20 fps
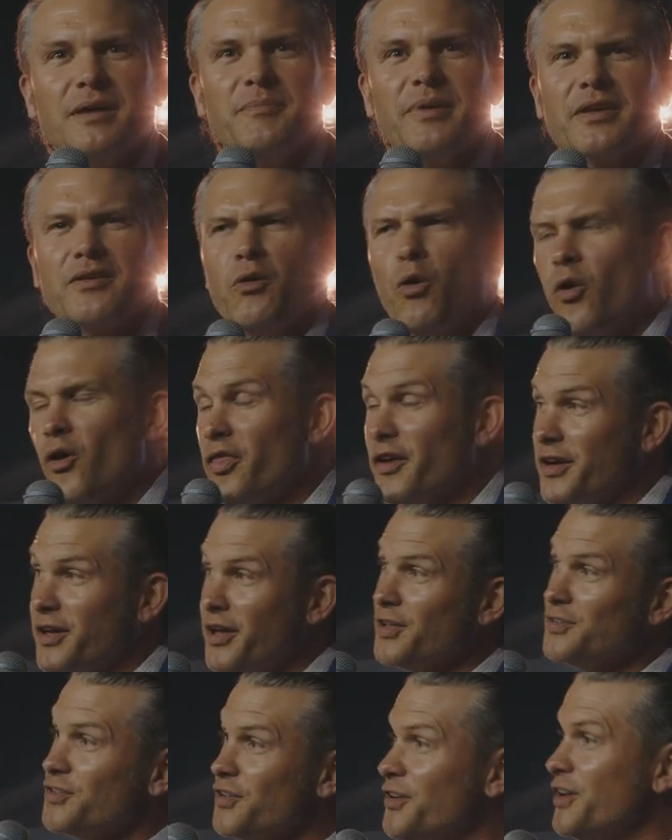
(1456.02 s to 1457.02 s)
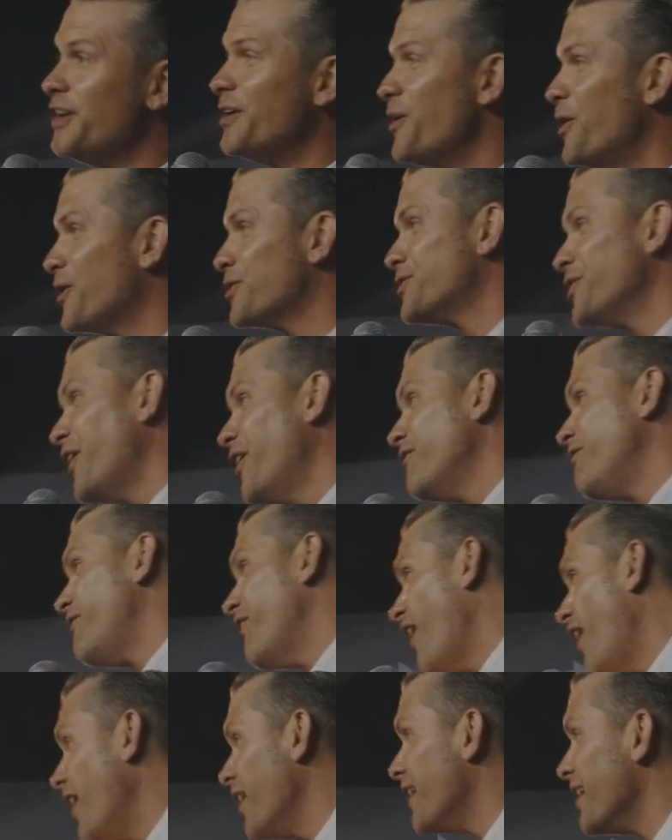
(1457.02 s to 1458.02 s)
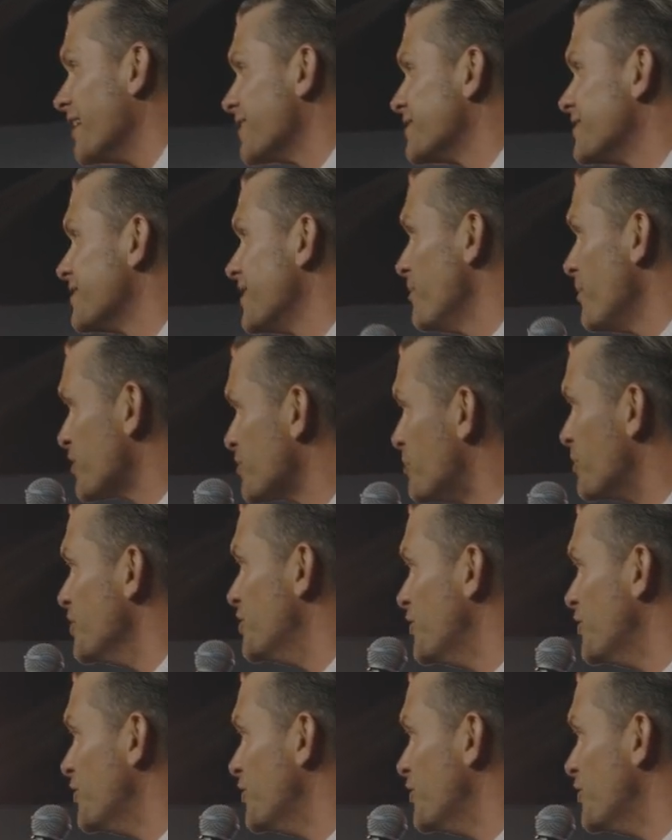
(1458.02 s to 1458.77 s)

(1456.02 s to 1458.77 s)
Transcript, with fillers: and be like, "Who are the kids that need hooked on phonics? They must be